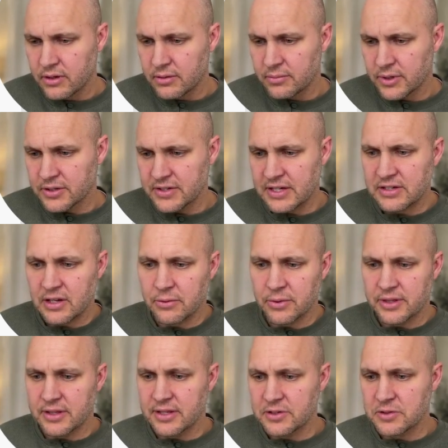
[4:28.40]
because that's not what
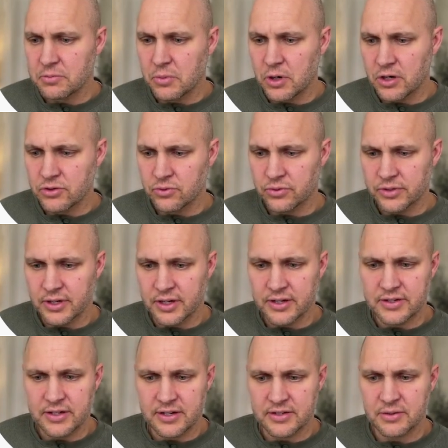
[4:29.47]
this module does.
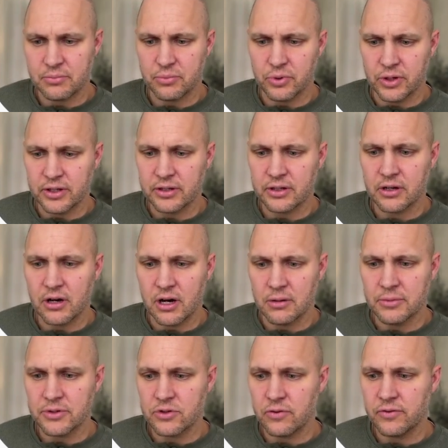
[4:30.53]
It doesn't bring the
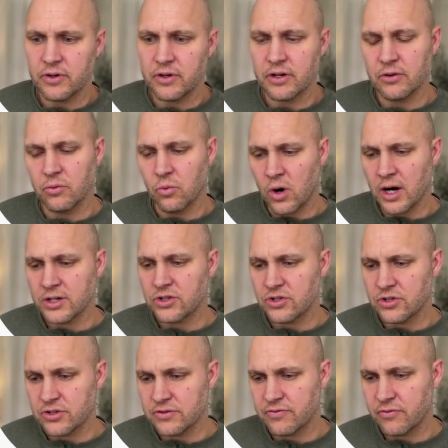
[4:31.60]
comments over. It
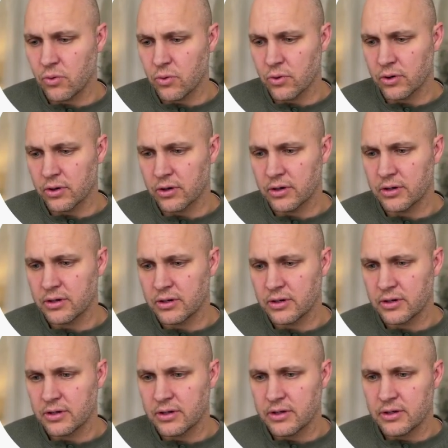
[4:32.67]
watches for
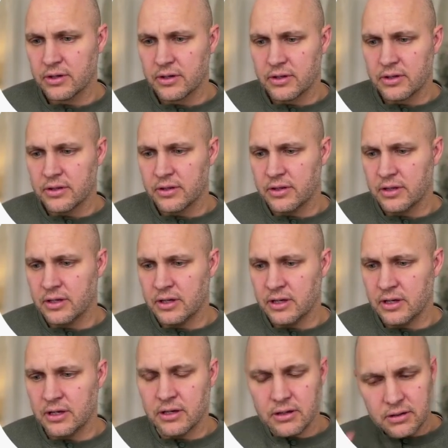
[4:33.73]

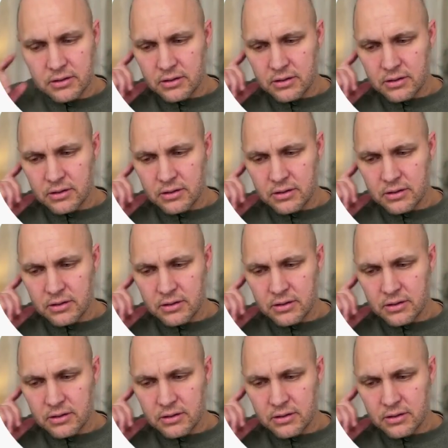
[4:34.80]
the